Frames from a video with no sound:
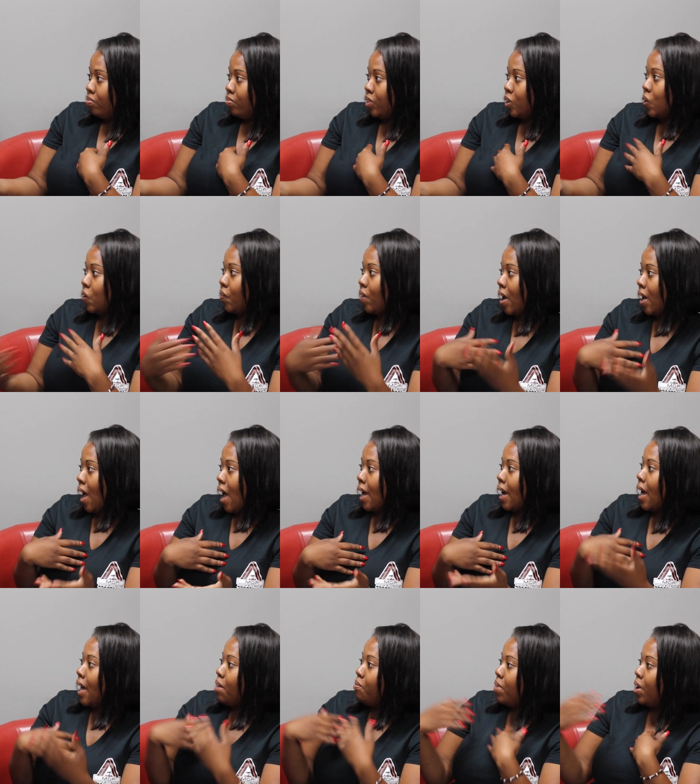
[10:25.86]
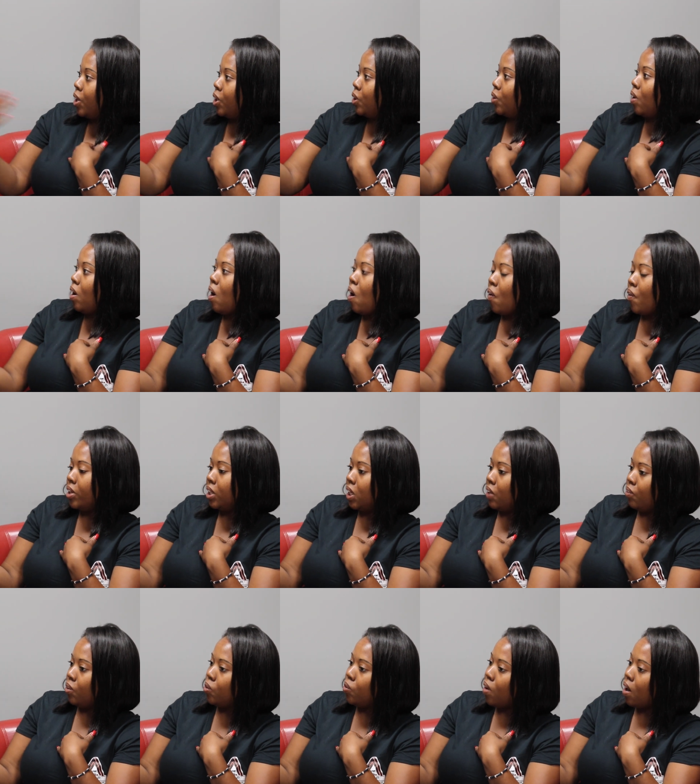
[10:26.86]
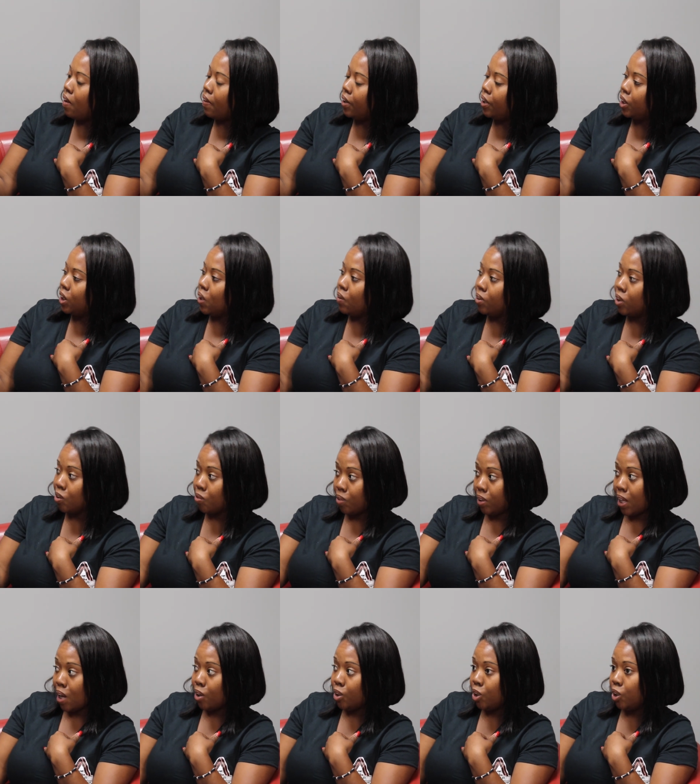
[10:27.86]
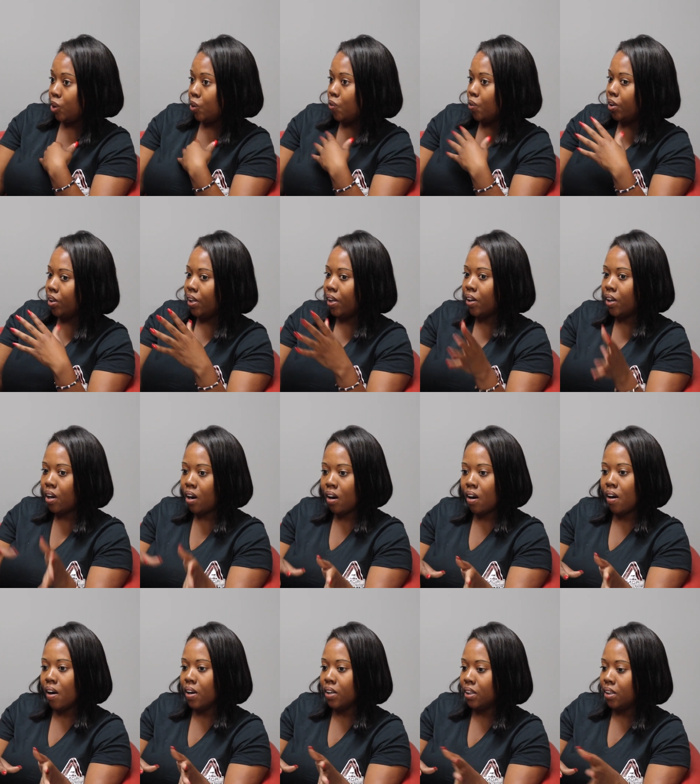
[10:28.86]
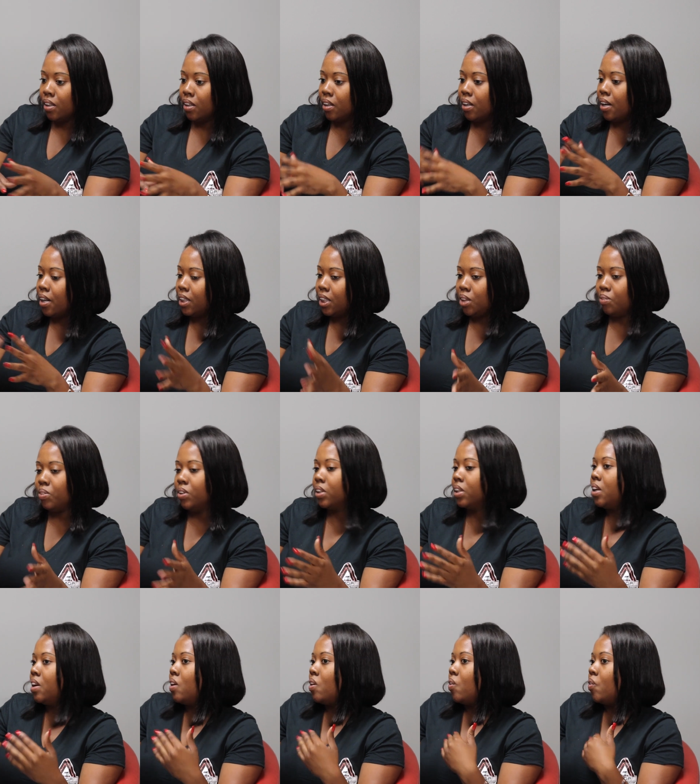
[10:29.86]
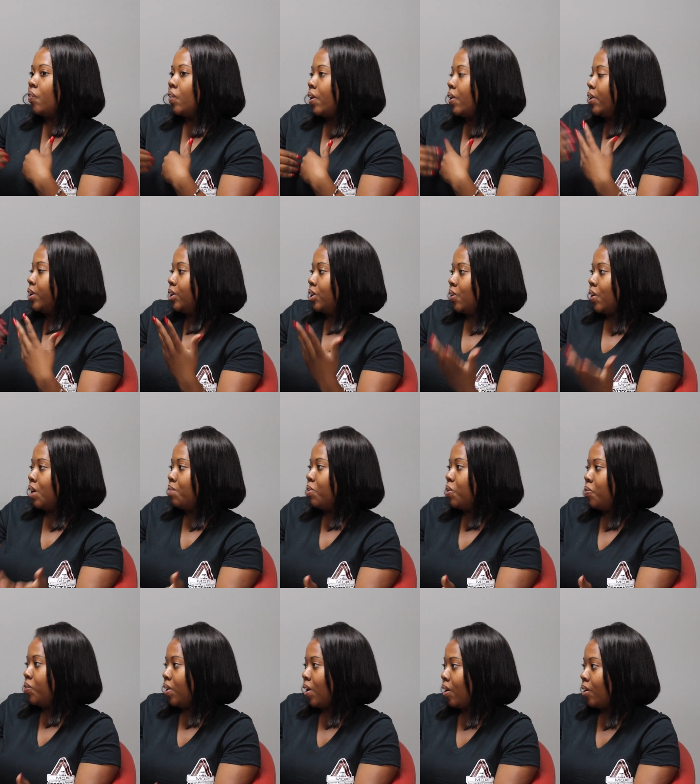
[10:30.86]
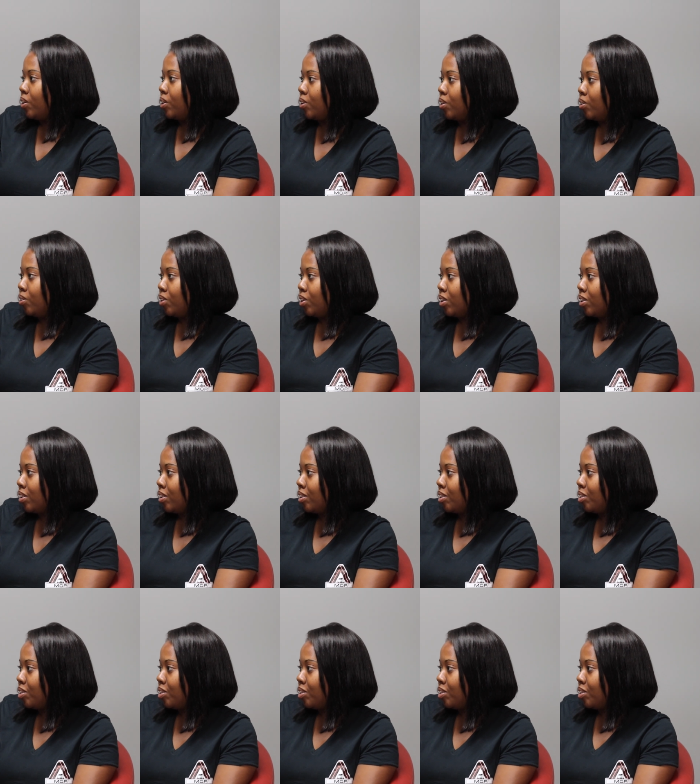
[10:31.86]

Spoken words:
So if I got to make sure I always give you quality service, because without you and their cars and the customers, there is no MOP Auto Solutions.